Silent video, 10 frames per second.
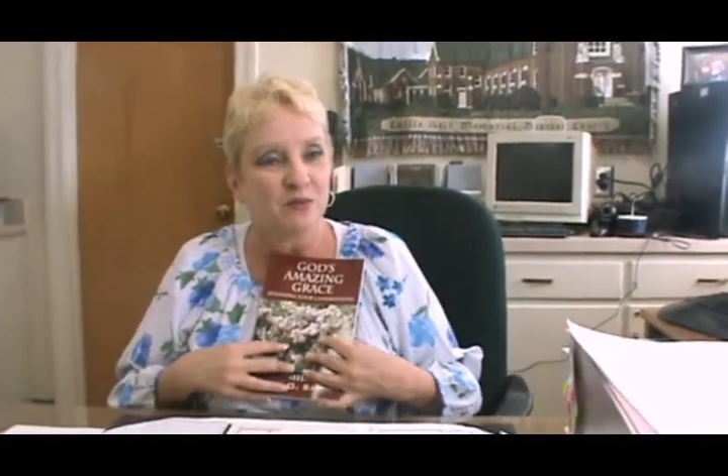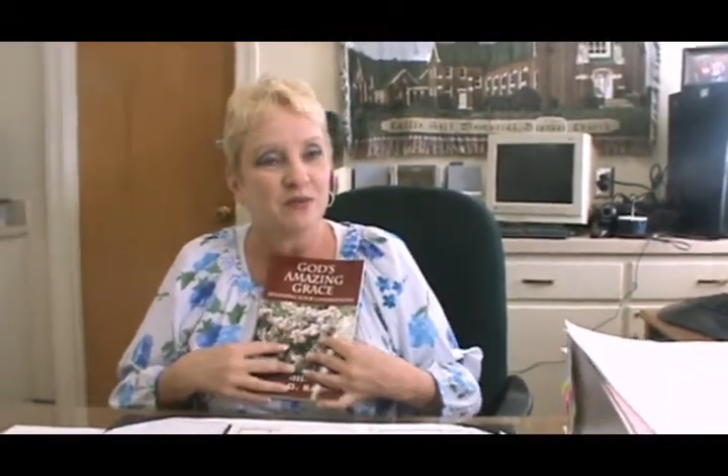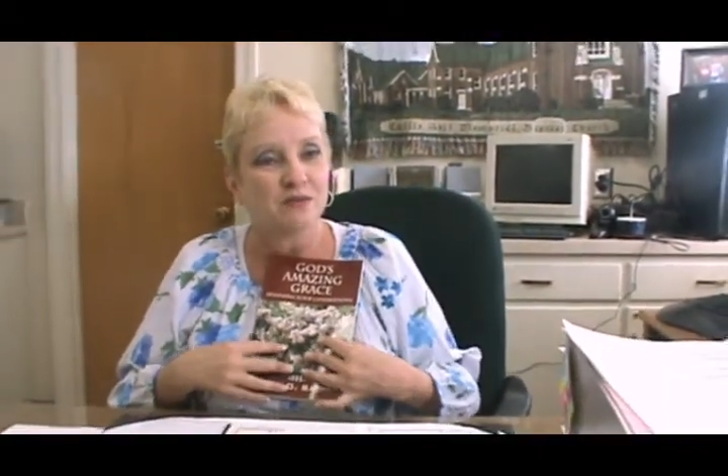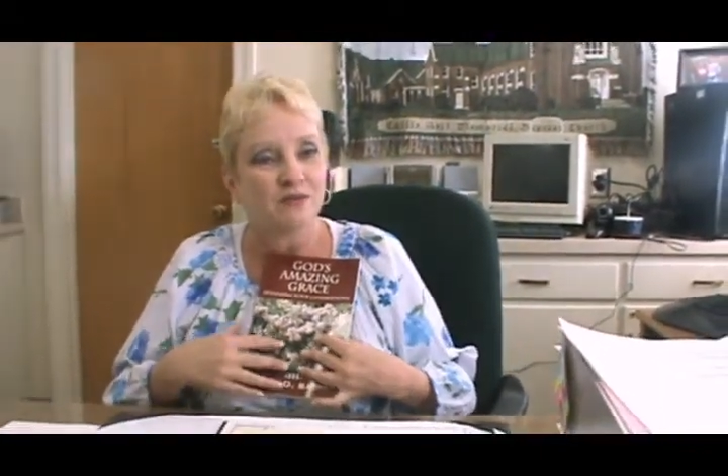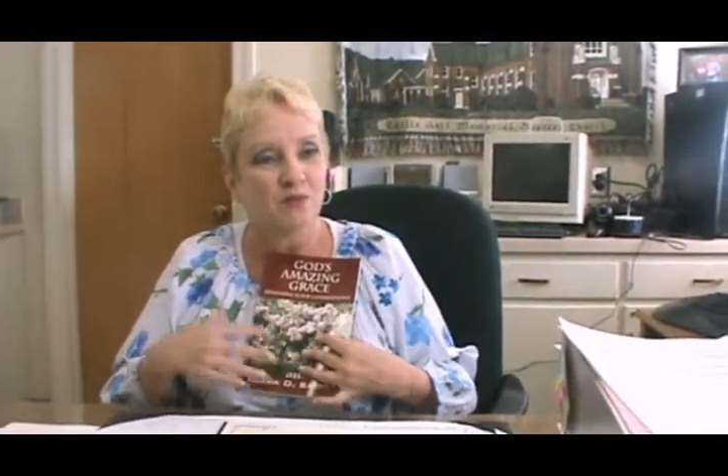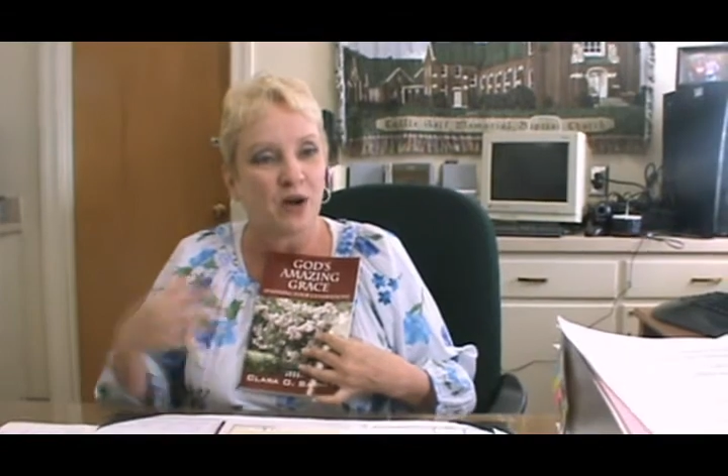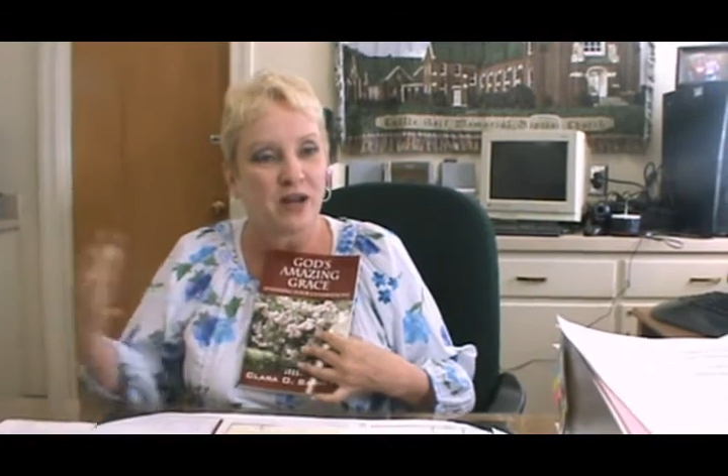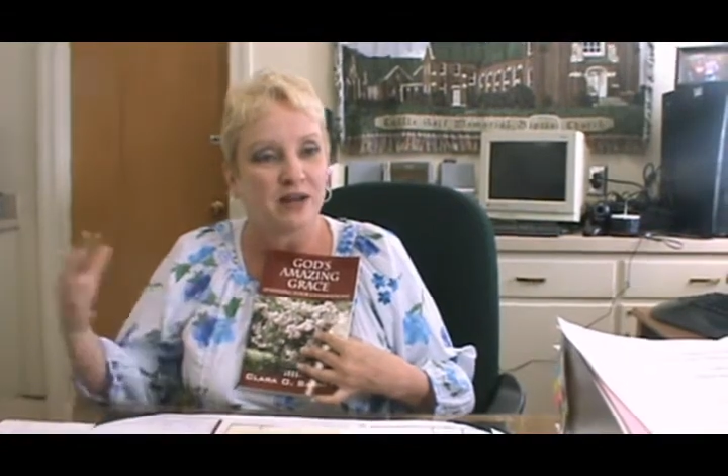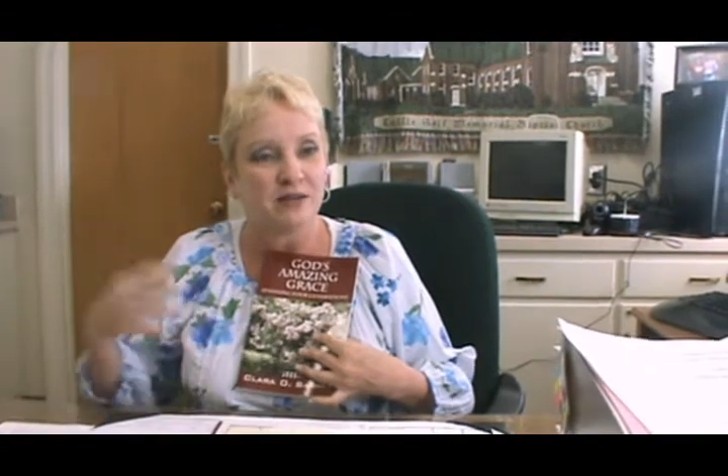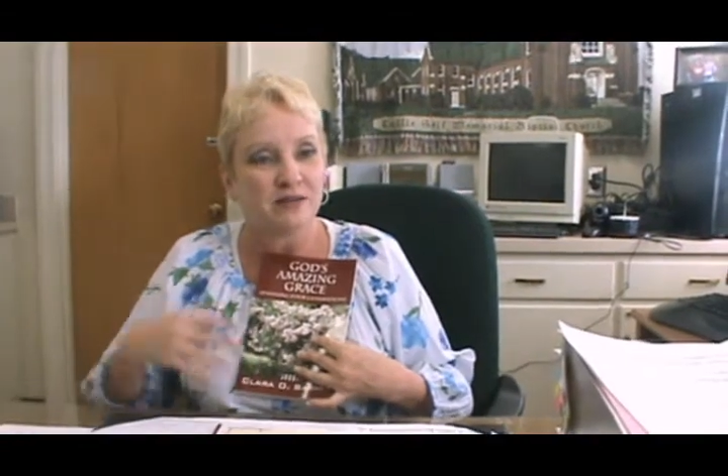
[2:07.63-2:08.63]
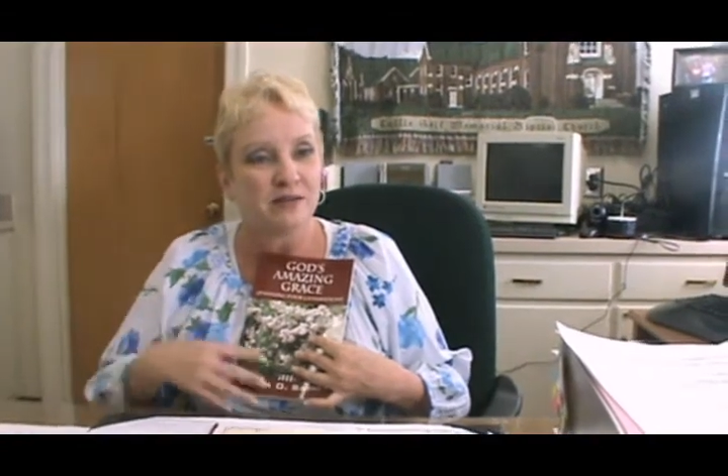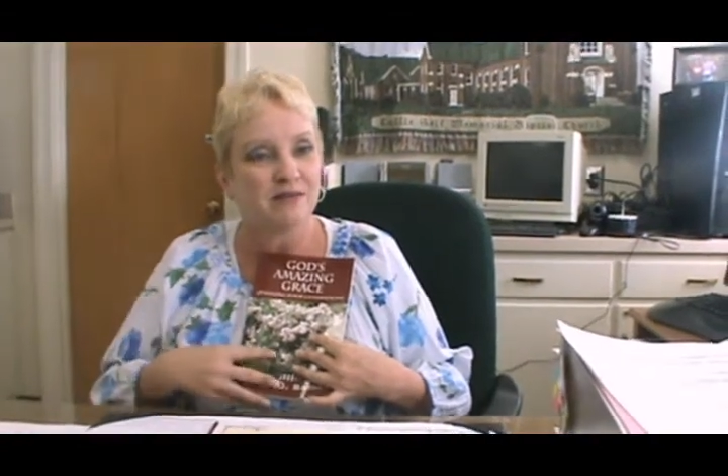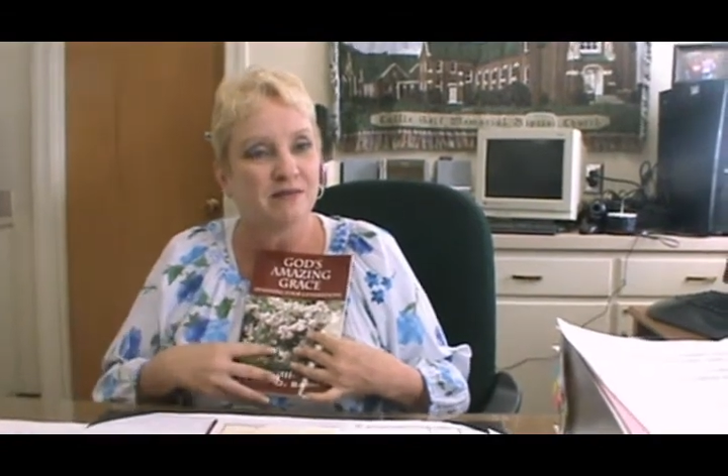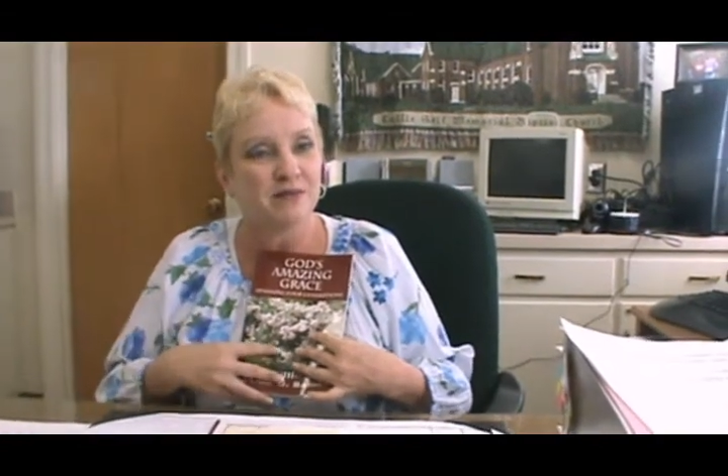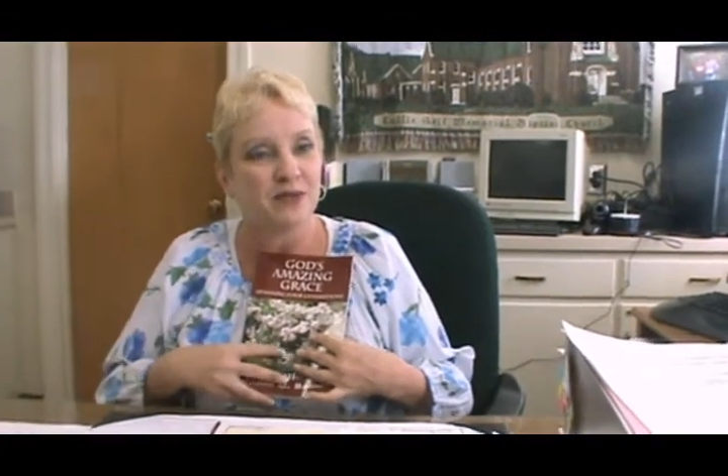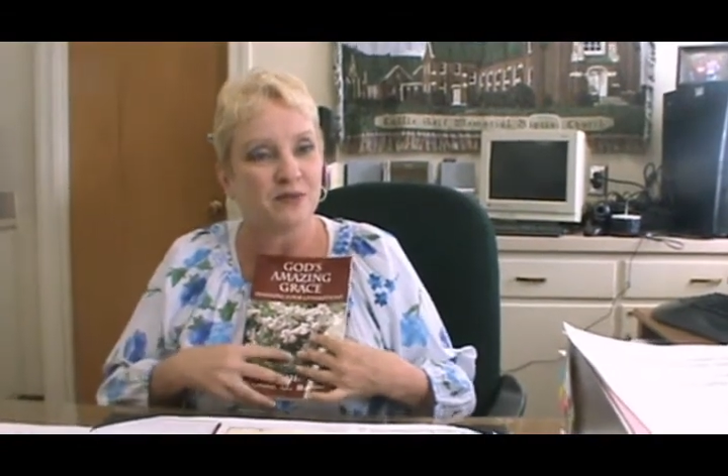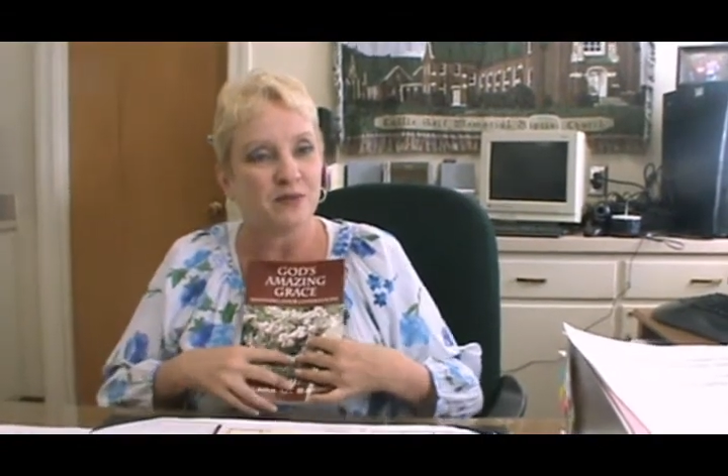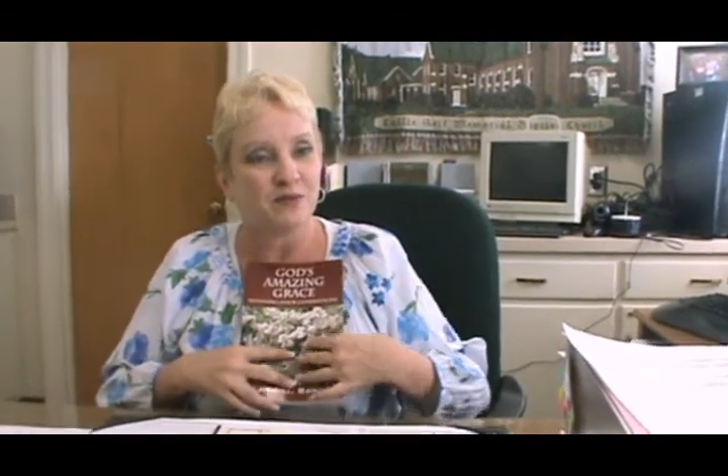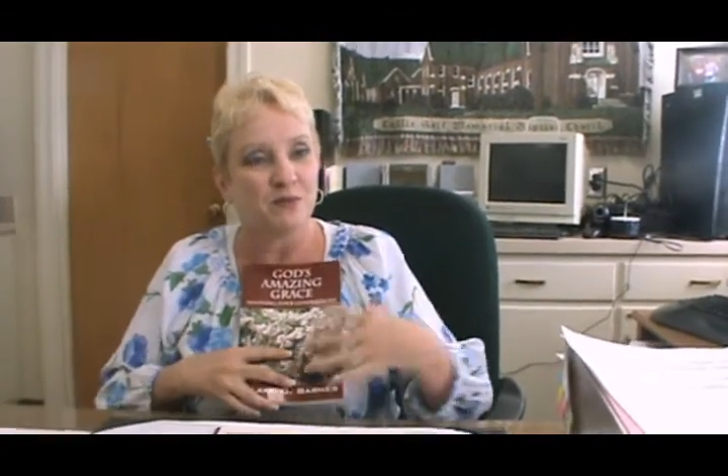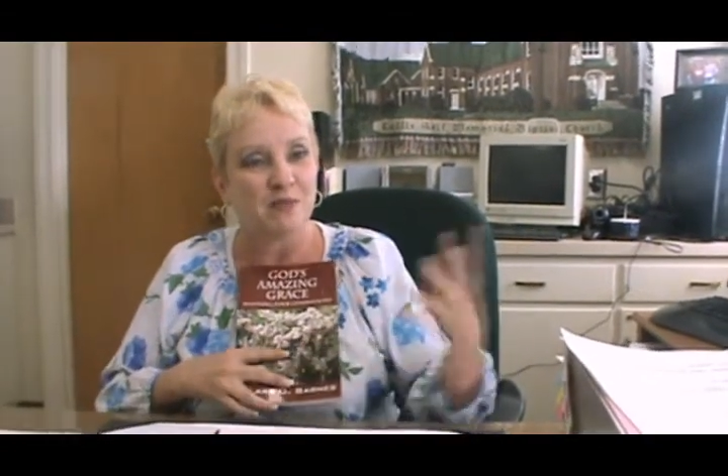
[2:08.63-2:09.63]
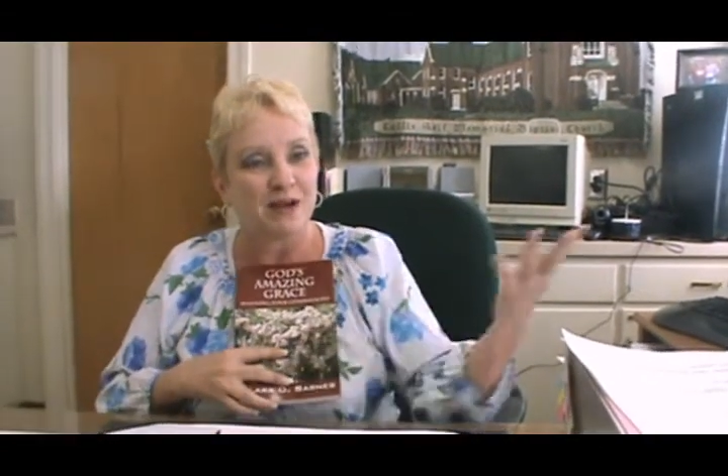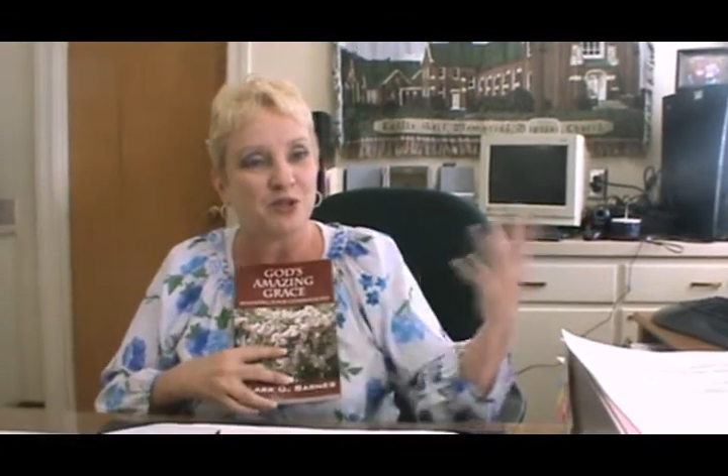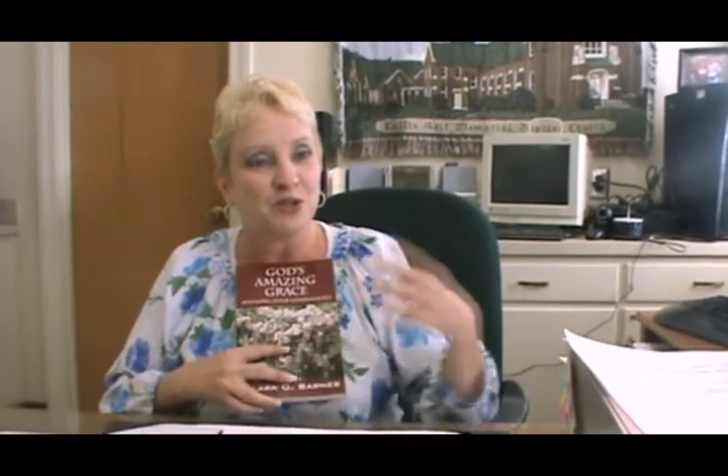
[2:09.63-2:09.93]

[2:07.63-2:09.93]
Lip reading: was raised and different from my